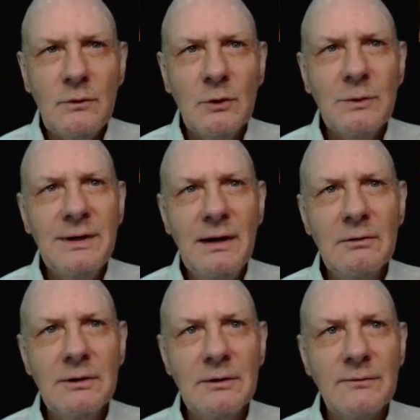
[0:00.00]
We now
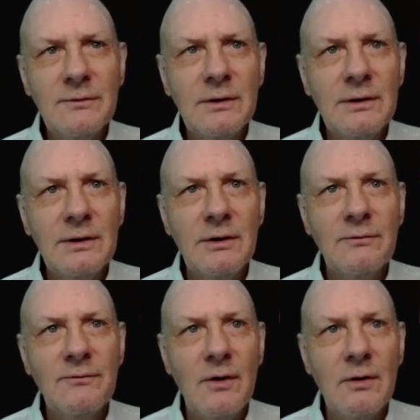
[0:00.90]
live in a
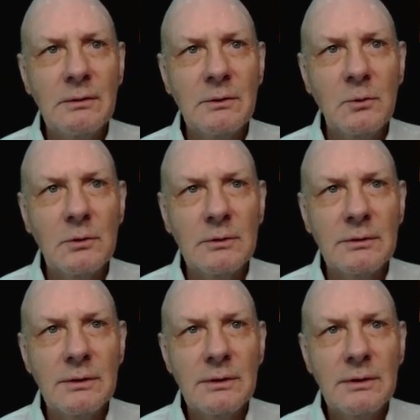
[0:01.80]
fallen world,
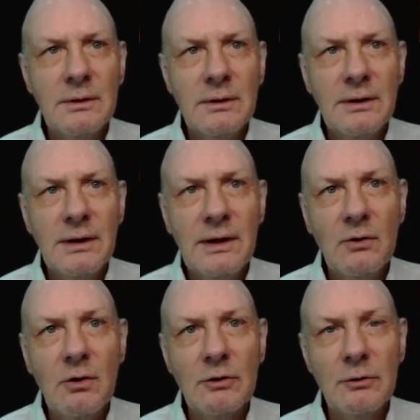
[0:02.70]
and
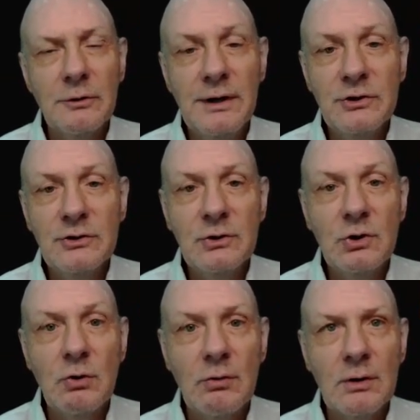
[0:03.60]
all creation
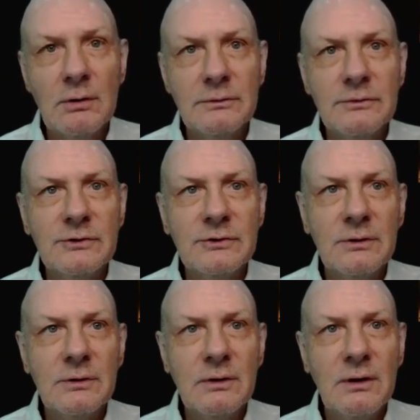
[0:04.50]
groans
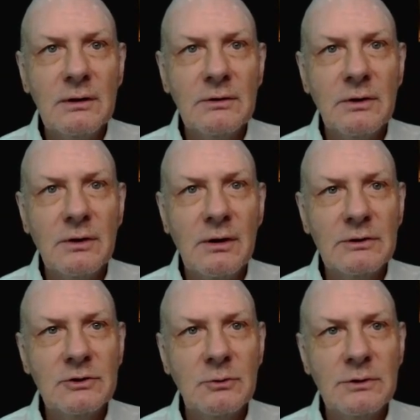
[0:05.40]
under the
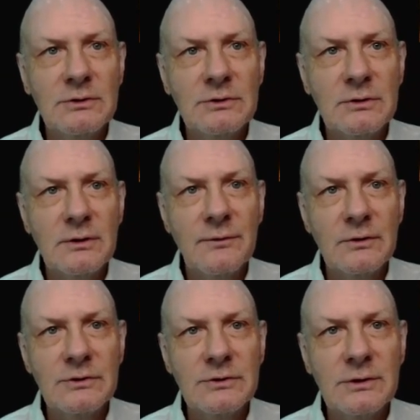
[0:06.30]
consequences of
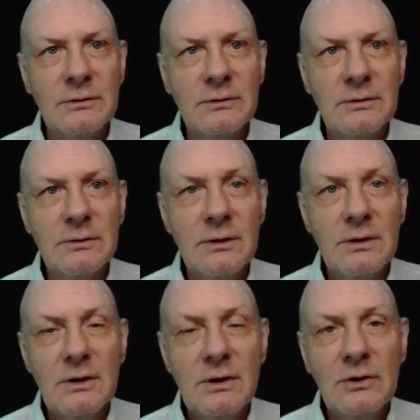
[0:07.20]
our sin.
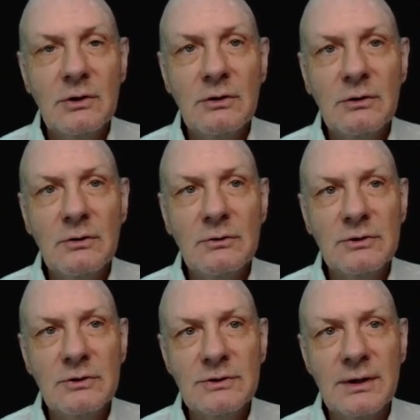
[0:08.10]
The good
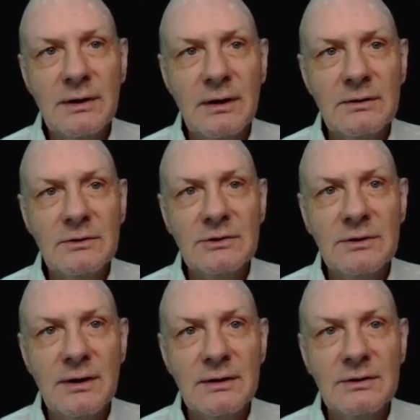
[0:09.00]
news is that God does
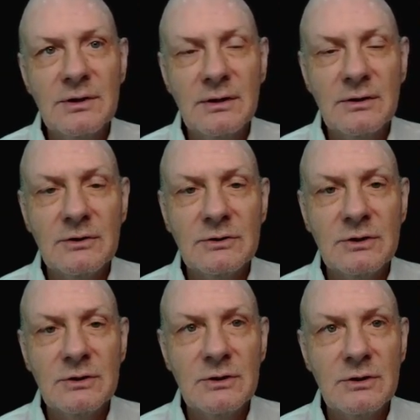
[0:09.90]
not intend
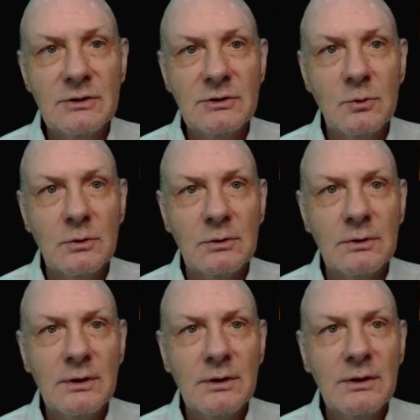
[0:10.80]
this world
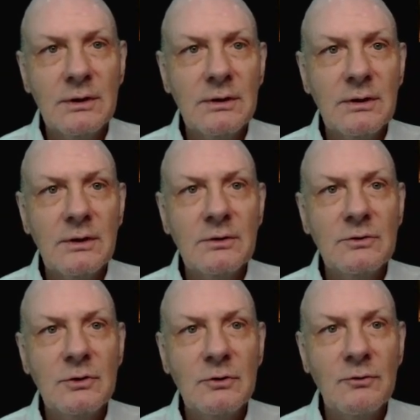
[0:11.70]

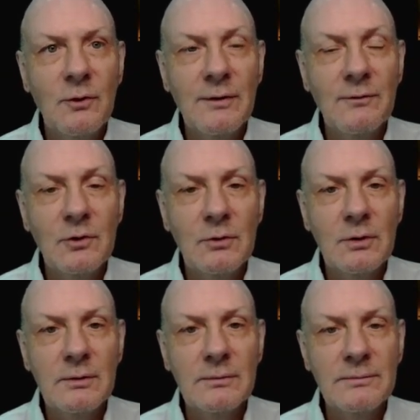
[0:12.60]
to forever
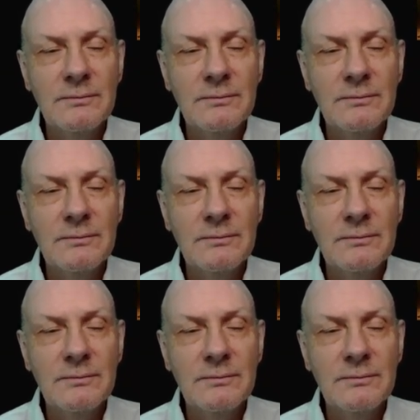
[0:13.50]
groan.